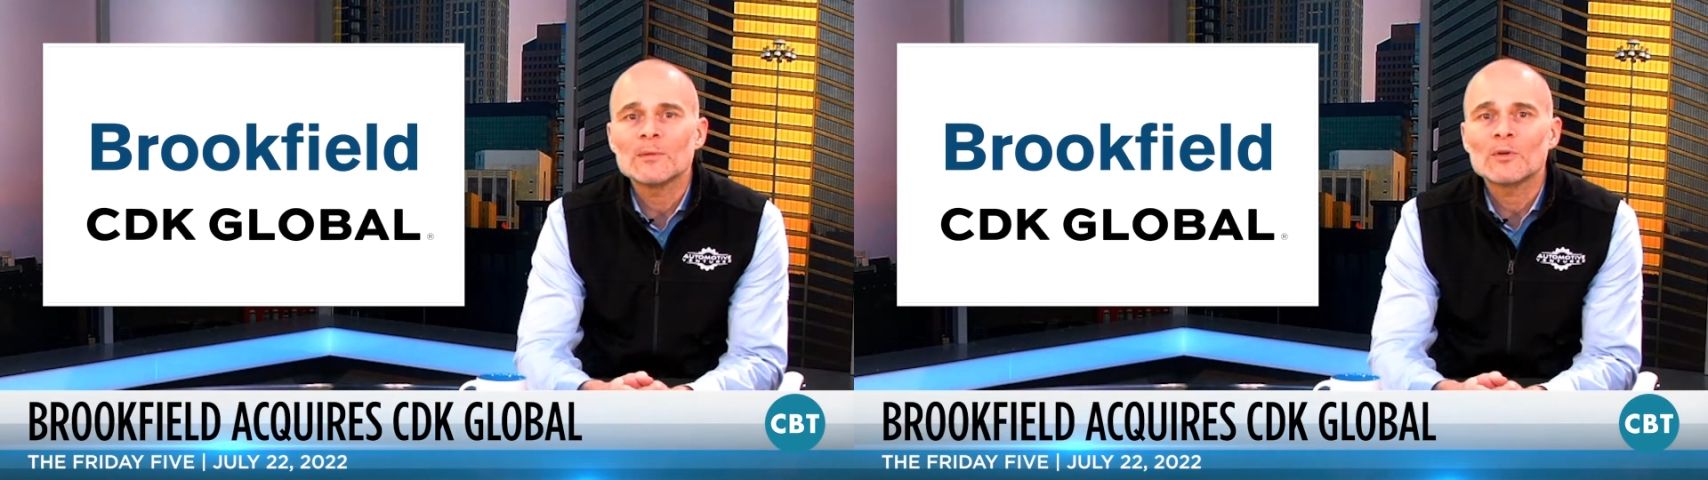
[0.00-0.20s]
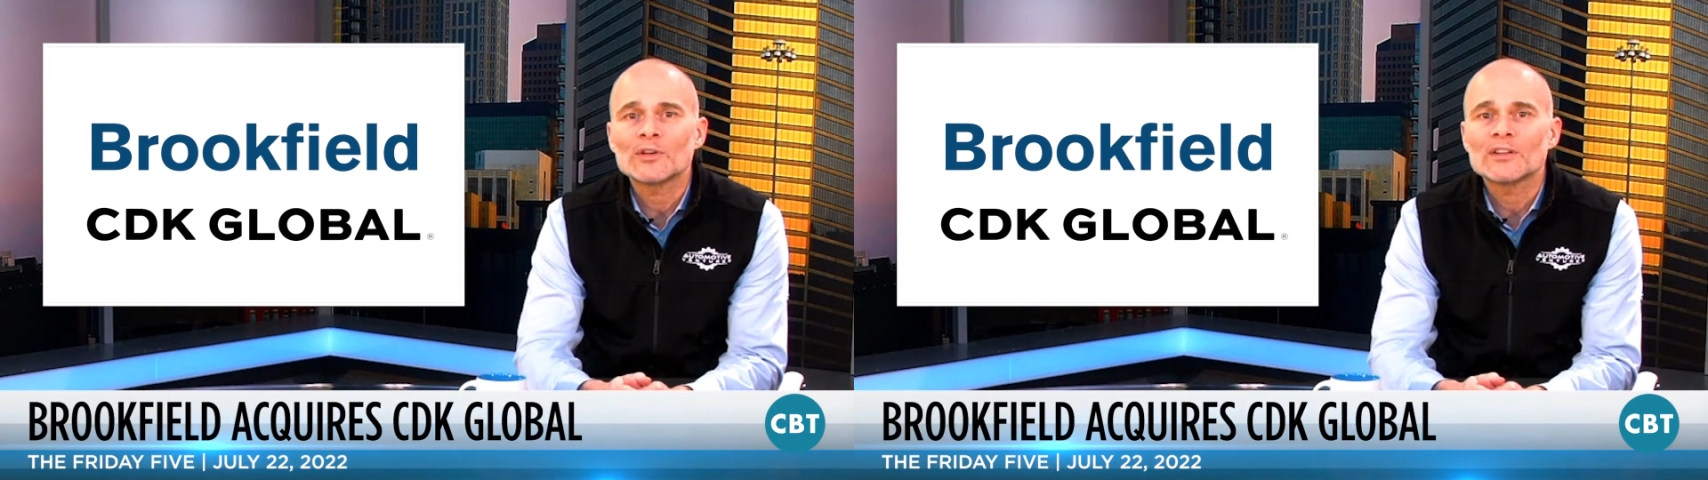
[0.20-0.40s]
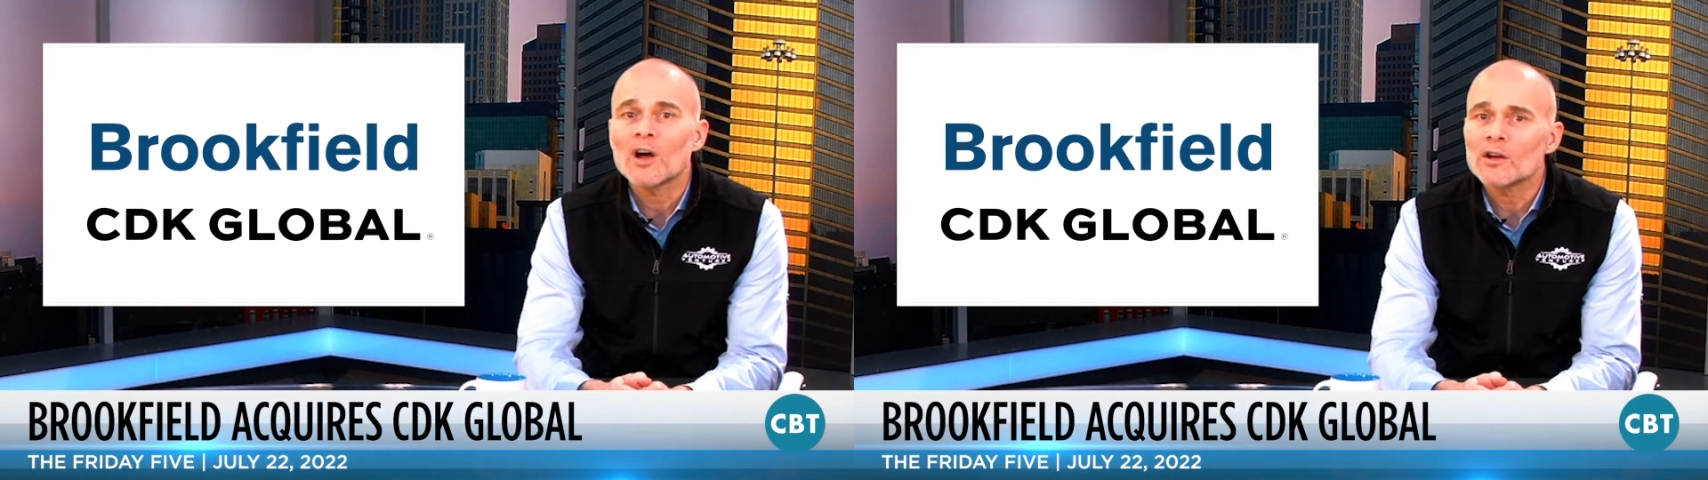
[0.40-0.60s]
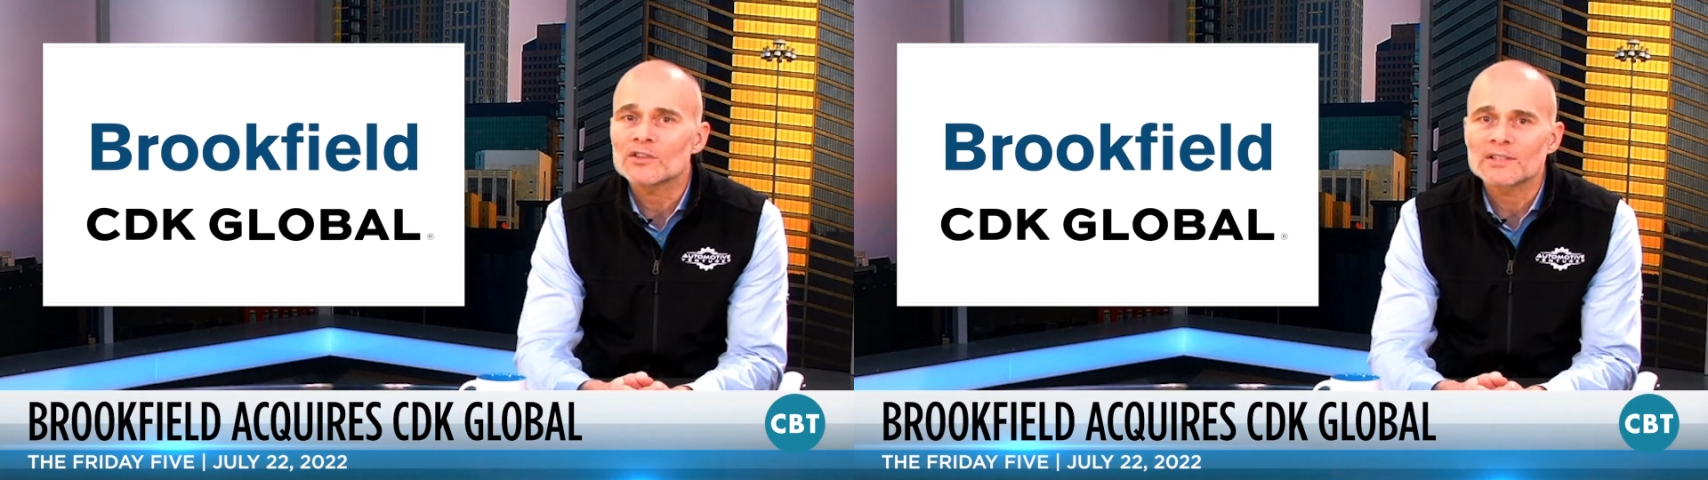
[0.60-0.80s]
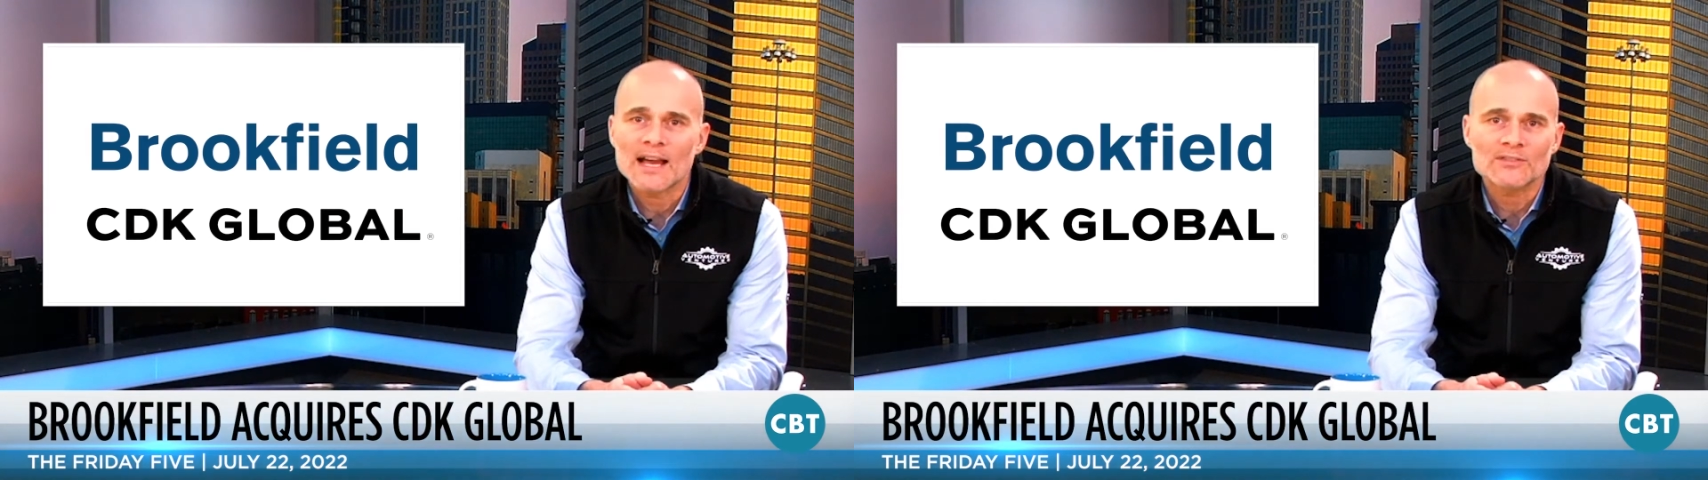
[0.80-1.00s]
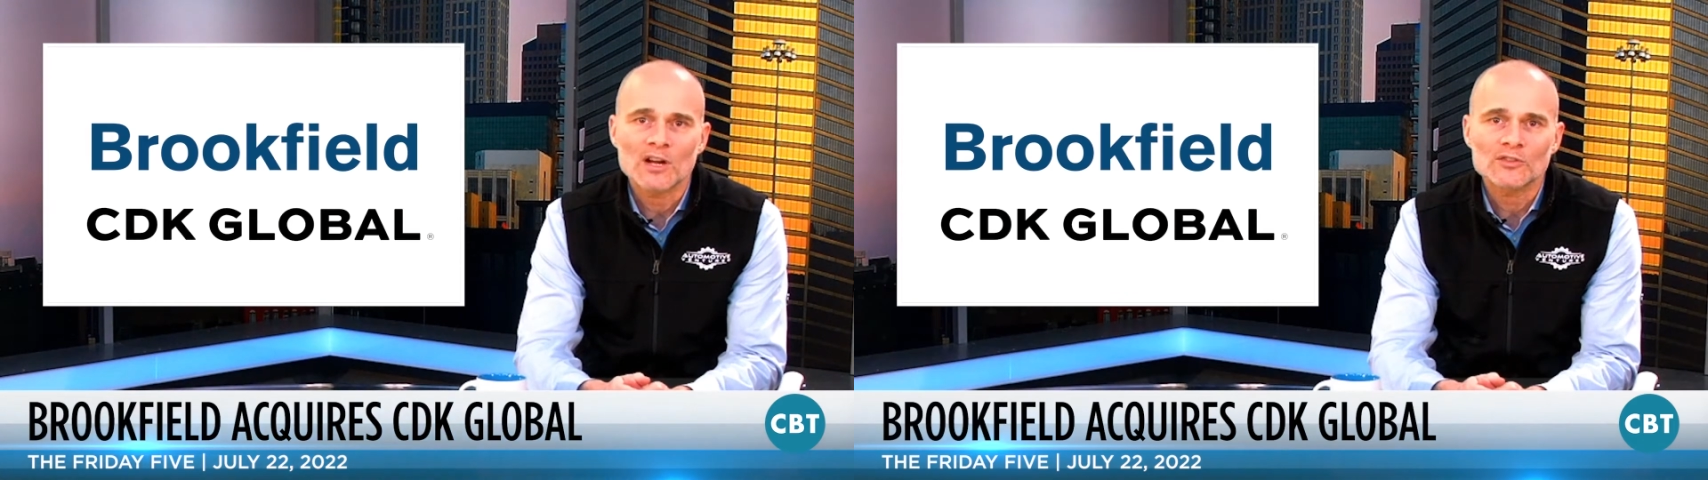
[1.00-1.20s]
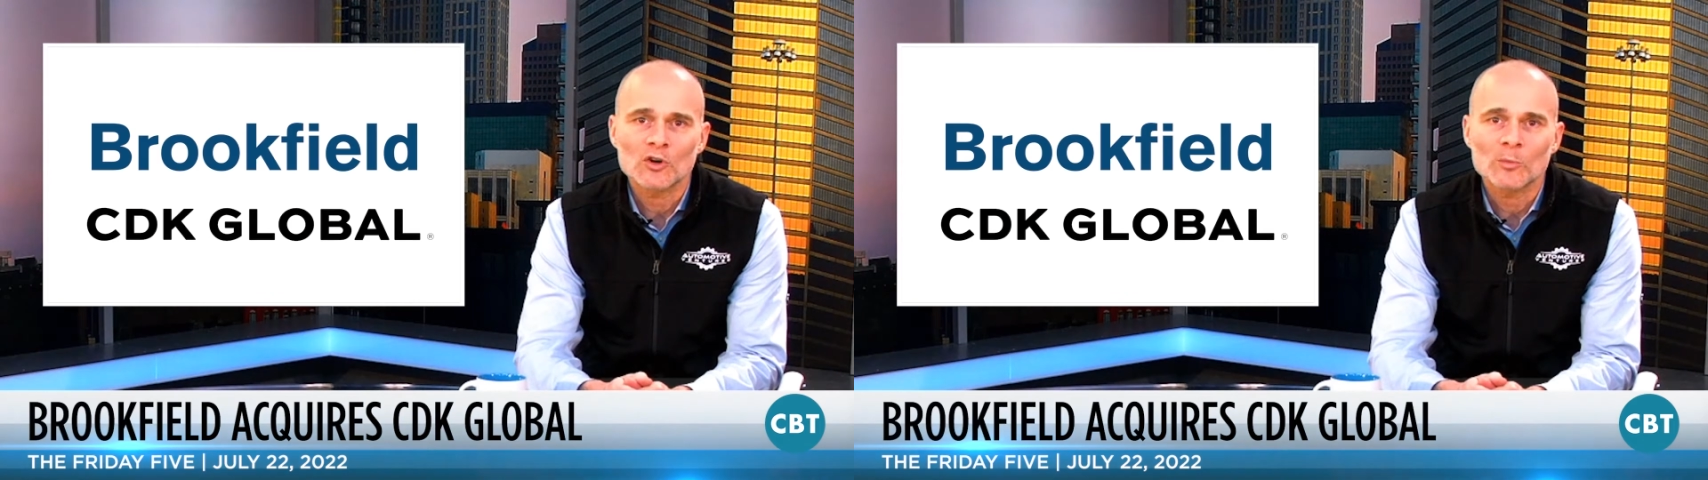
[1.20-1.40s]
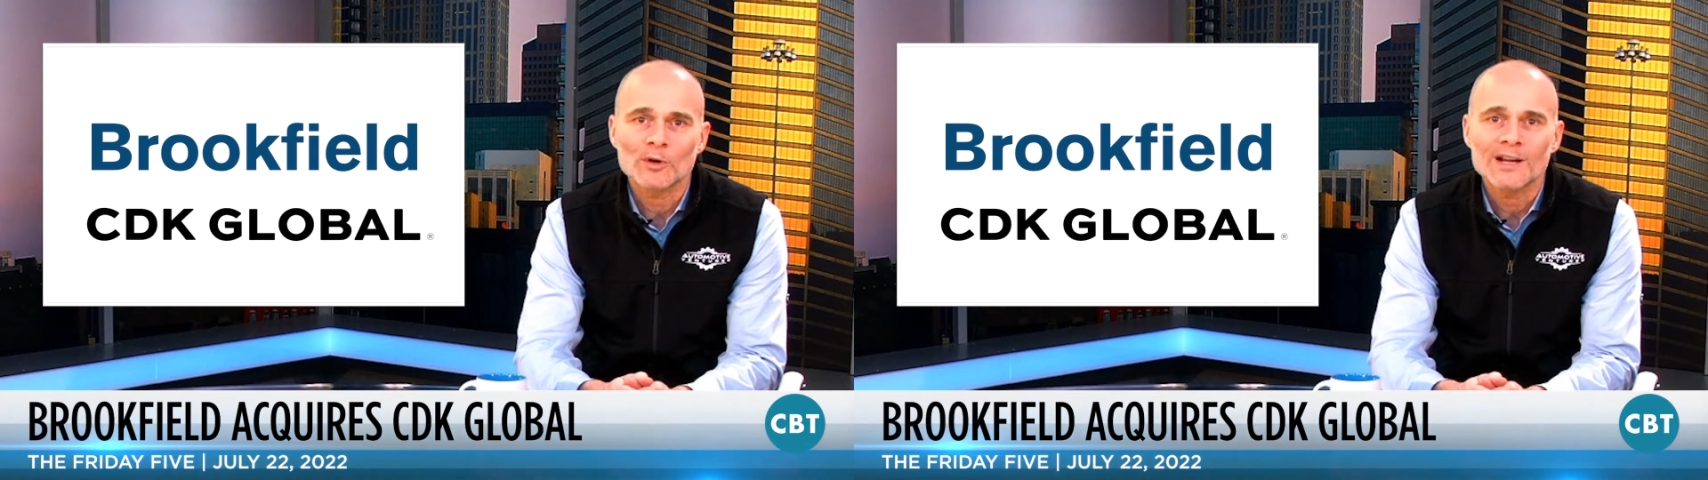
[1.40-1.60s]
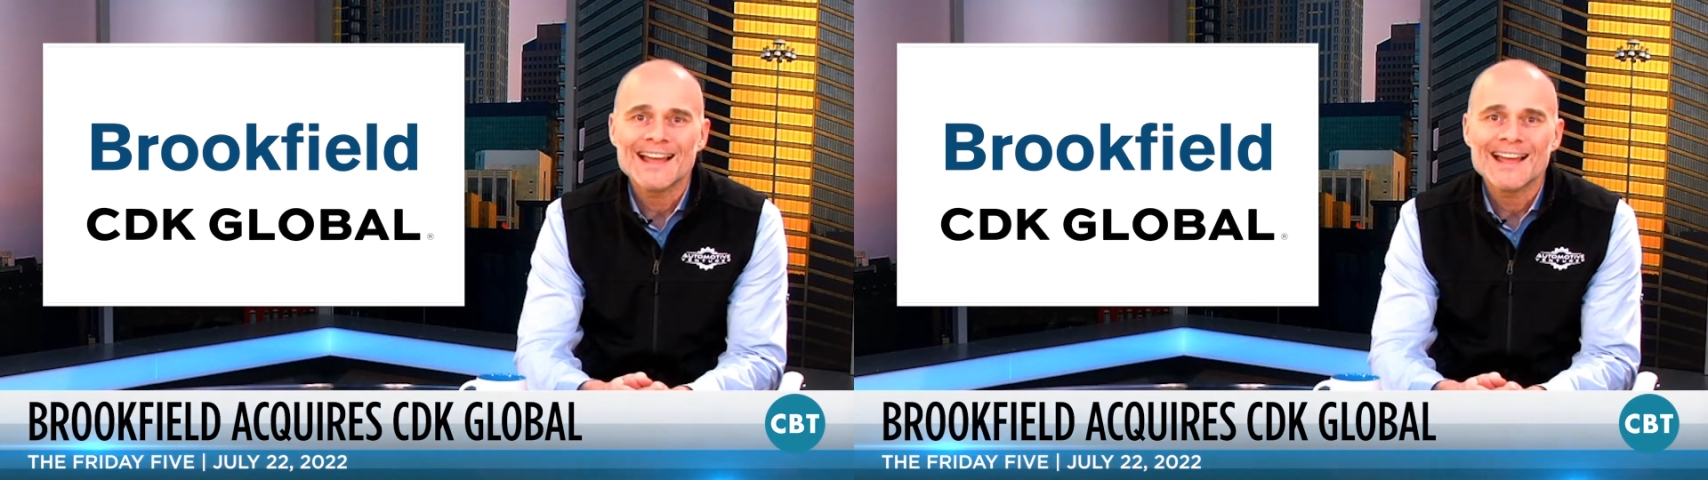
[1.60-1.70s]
million last October